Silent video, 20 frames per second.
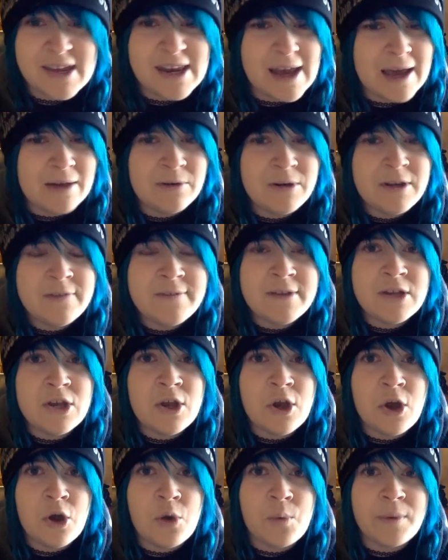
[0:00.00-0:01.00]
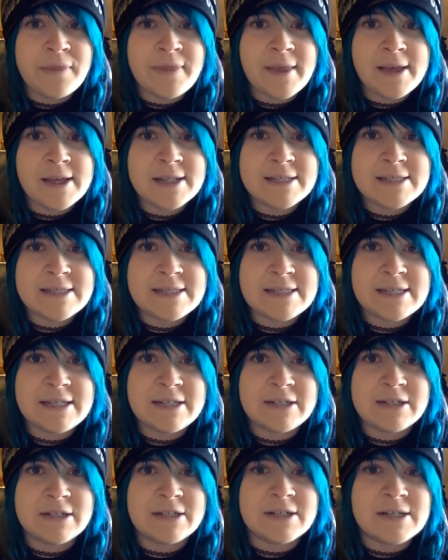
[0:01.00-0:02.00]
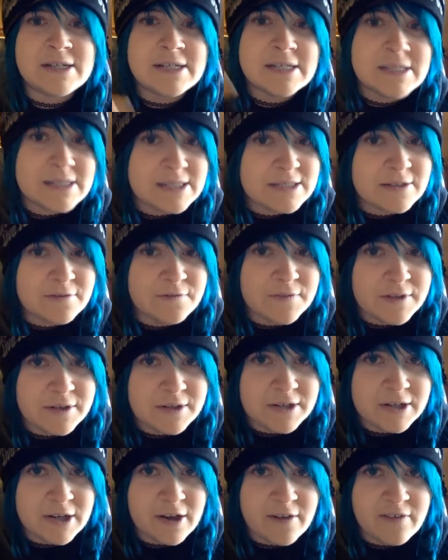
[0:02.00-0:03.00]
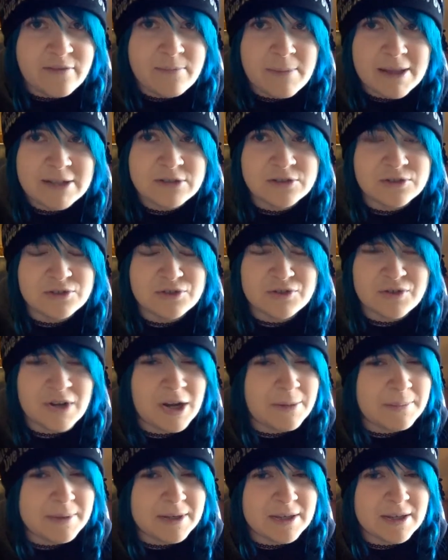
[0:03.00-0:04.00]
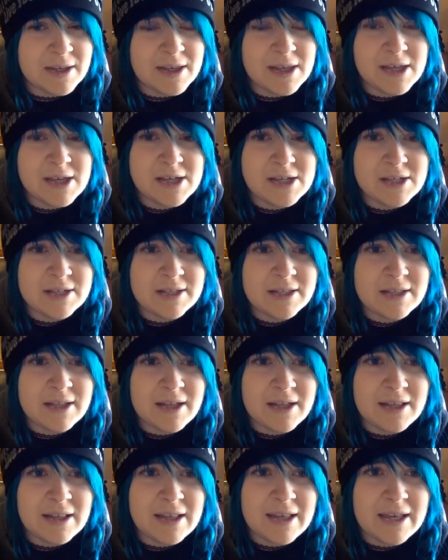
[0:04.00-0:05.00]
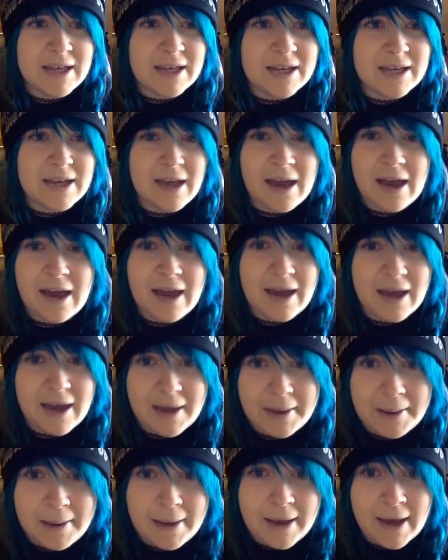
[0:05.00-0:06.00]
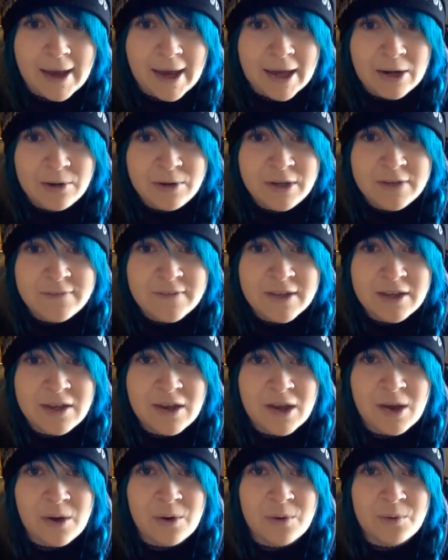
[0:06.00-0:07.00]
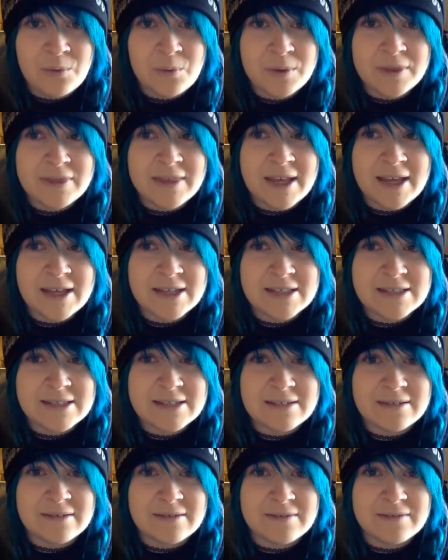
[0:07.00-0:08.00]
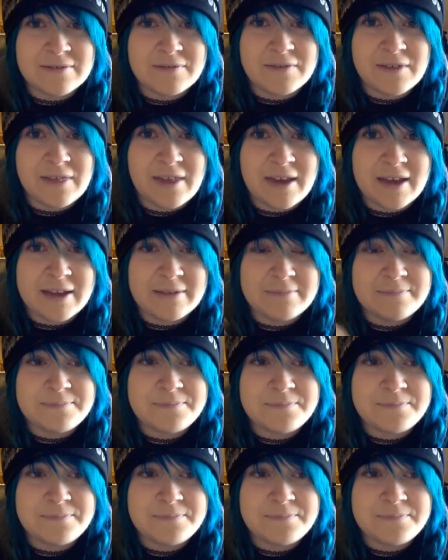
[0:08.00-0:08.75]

And I don't even know what they consider severe enough mental trauma. Like, I don't even know what they consider for that.